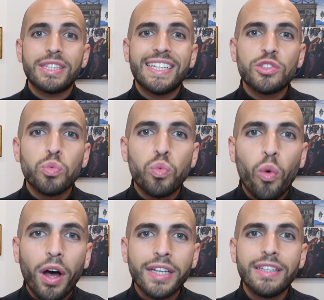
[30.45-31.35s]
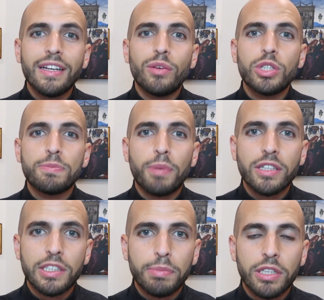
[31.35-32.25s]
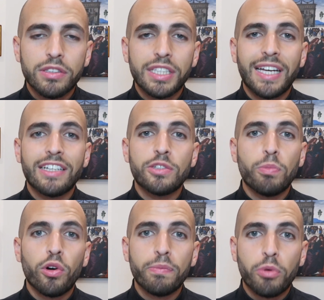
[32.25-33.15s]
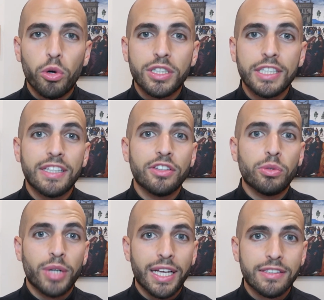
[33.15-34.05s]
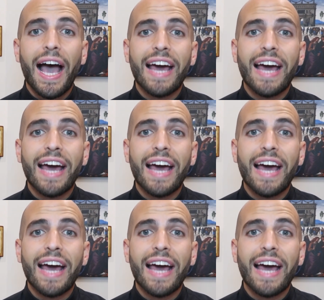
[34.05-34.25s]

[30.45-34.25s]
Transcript: But there's one responsibility that is more important than the rest.